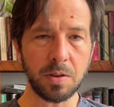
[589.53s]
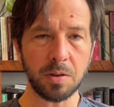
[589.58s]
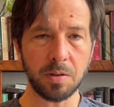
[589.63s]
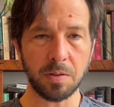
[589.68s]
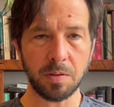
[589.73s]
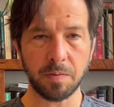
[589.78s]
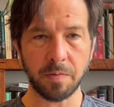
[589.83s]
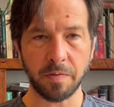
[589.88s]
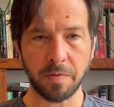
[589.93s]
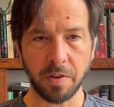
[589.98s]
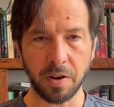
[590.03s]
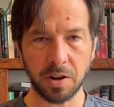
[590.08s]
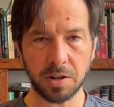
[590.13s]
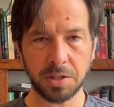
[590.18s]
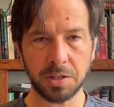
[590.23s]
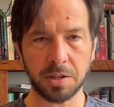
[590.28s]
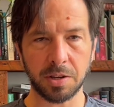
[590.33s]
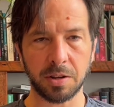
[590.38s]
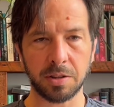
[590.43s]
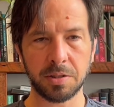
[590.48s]

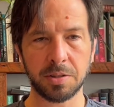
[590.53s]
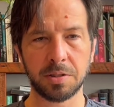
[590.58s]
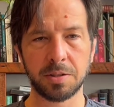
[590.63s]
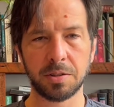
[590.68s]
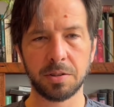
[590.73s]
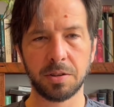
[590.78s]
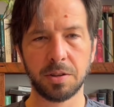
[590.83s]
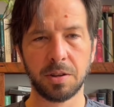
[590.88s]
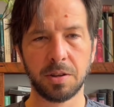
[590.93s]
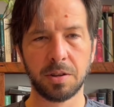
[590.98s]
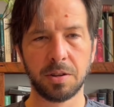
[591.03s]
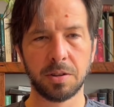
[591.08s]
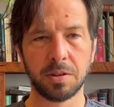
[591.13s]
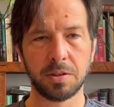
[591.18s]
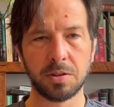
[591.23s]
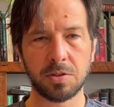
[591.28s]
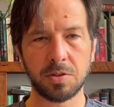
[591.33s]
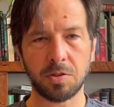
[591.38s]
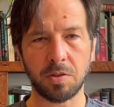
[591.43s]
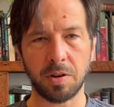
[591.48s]
versus
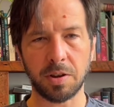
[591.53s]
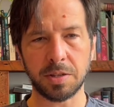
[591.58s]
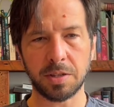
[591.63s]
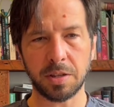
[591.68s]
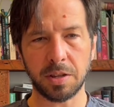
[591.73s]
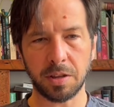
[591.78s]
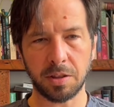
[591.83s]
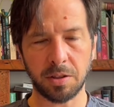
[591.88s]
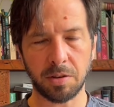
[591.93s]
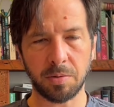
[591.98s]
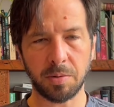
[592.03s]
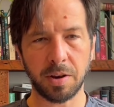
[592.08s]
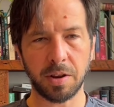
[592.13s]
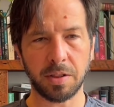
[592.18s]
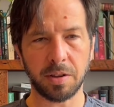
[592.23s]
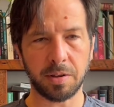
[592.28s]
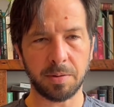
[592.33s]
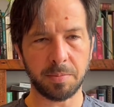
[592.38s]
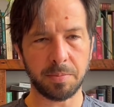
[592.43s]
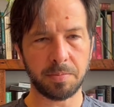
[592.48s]
trusting the
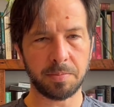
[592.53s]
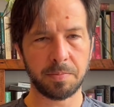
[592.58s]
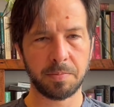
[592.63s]
rhythm,